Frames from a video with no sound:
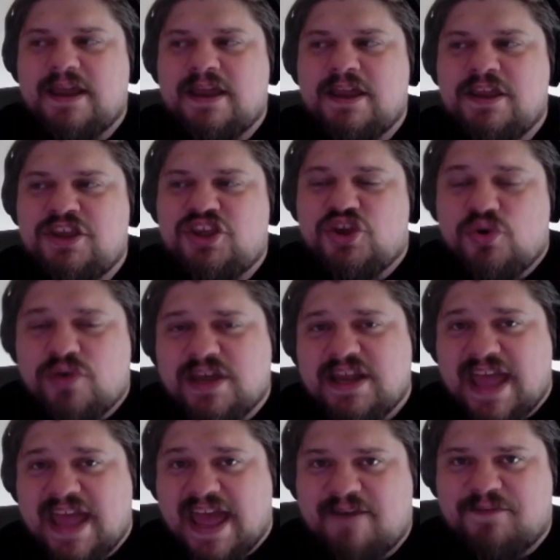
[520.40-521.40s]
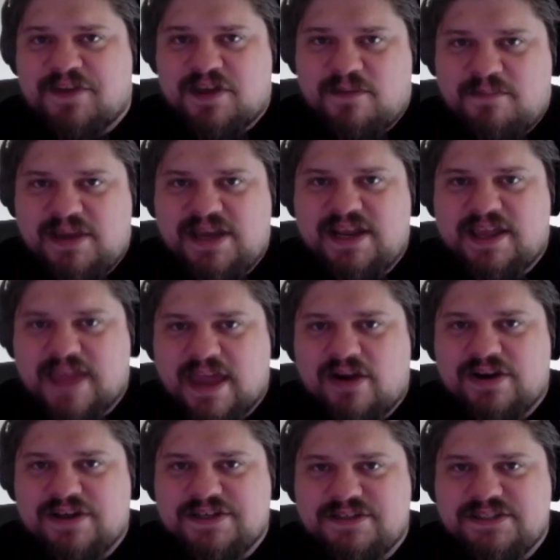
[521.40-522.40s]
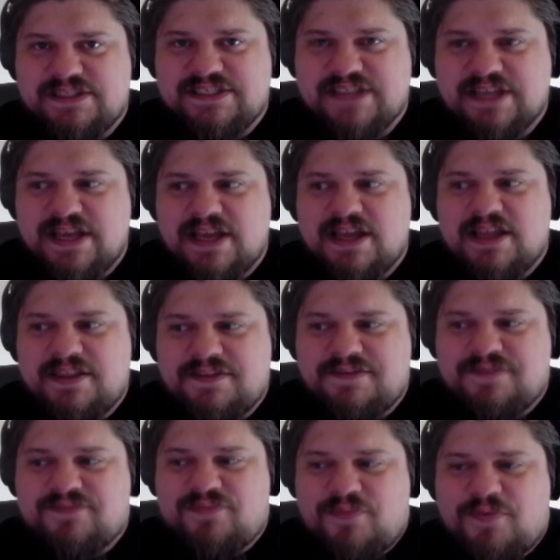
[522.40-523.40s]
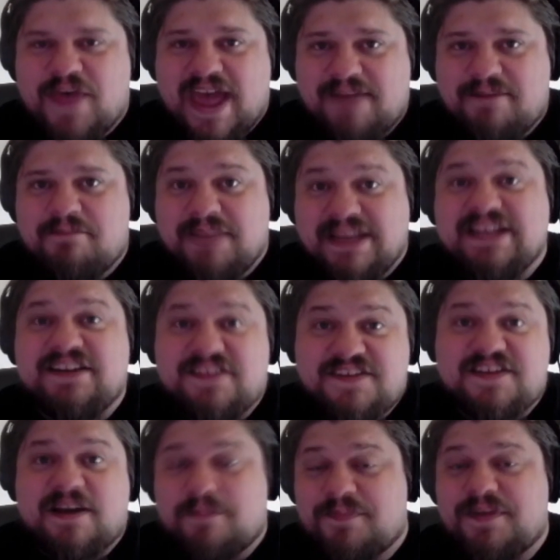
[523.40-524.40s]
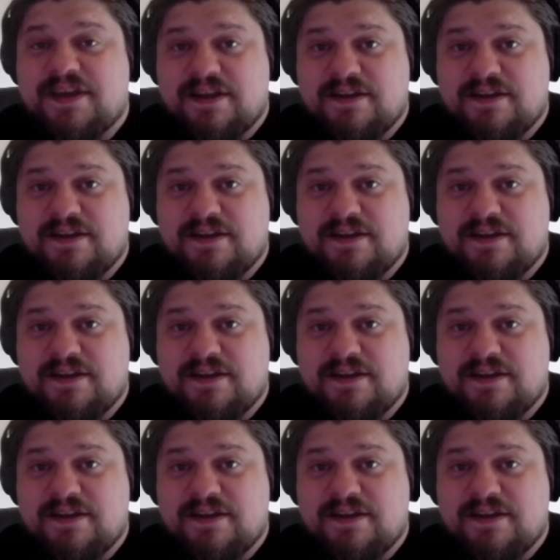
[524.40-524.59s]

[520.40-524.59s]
You can have comedic characters that mean something.